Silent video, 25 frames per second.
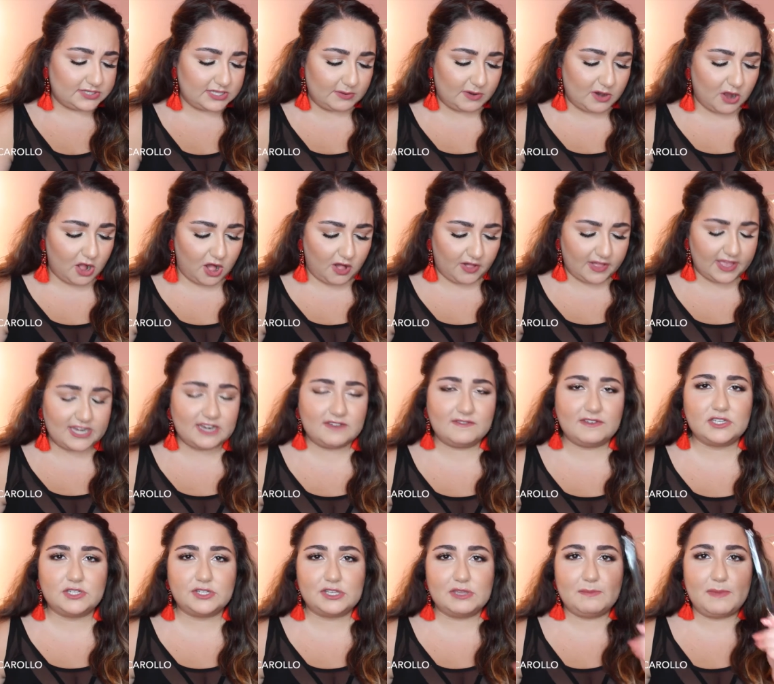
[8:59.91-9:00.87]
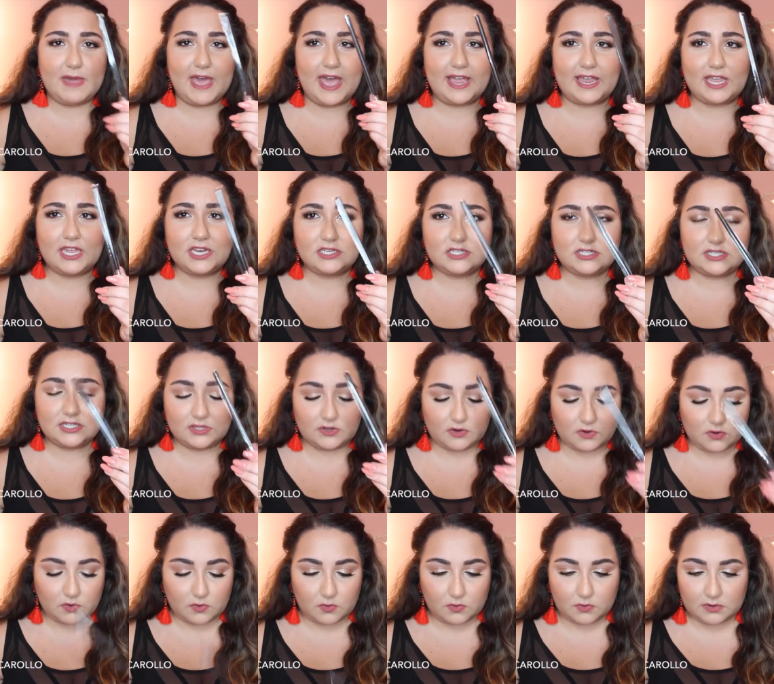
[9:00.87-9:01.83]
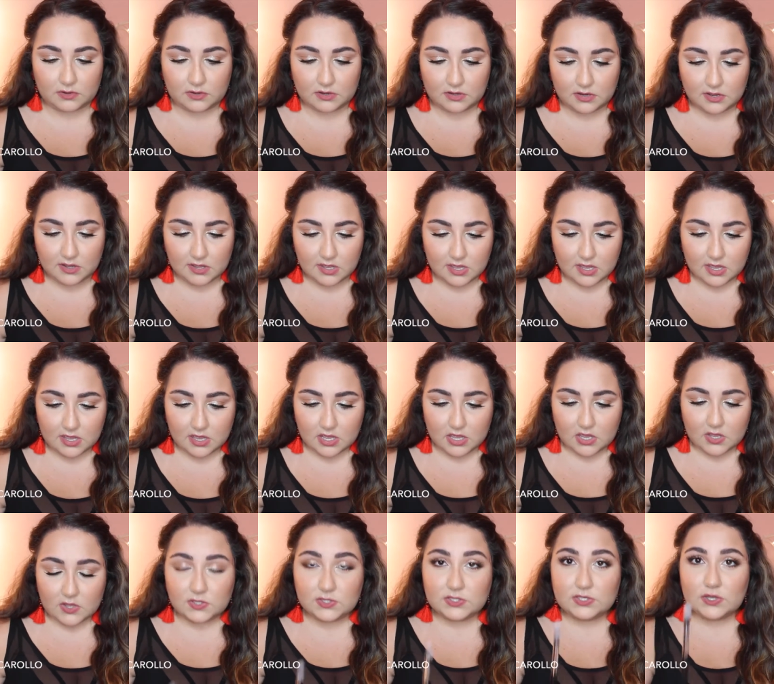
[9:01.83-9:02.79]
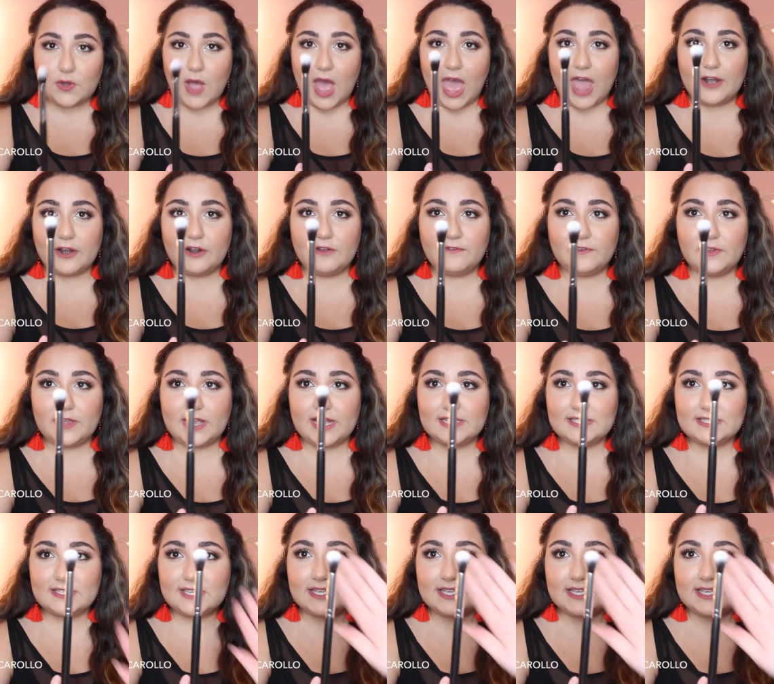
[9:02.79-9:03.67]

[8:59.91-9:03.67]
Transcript: They were all individually packaged in their own. So I don't know if you guys